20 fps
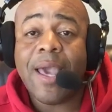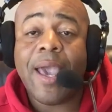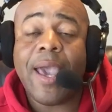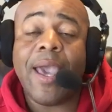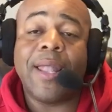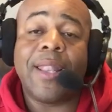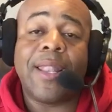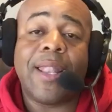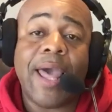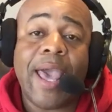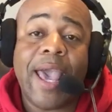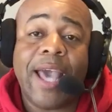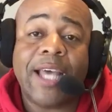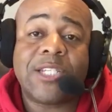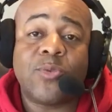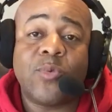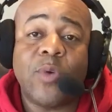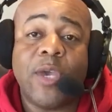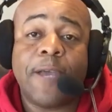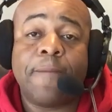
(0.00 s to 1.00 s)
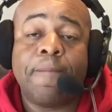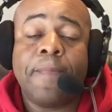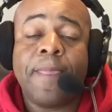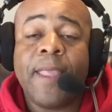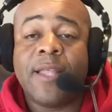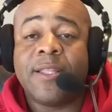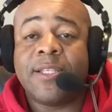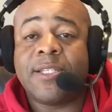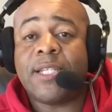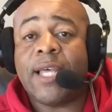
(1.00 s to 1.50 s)
And last week,
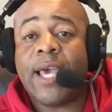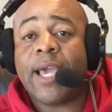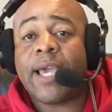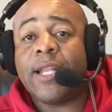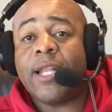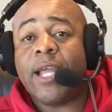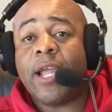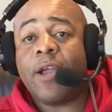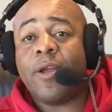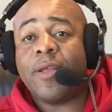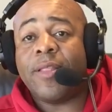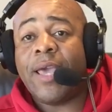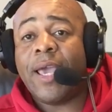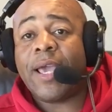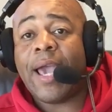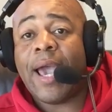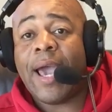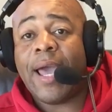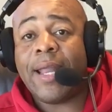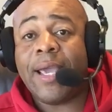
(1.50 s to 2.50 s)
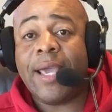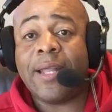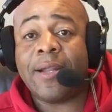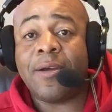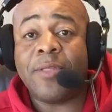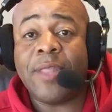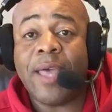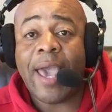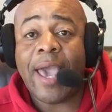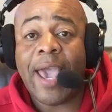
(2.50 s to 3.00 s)
the secondary, they got in
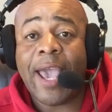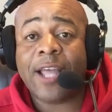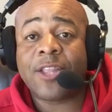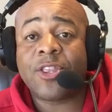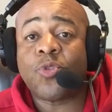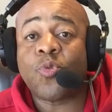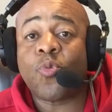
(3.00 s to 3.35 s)
on act.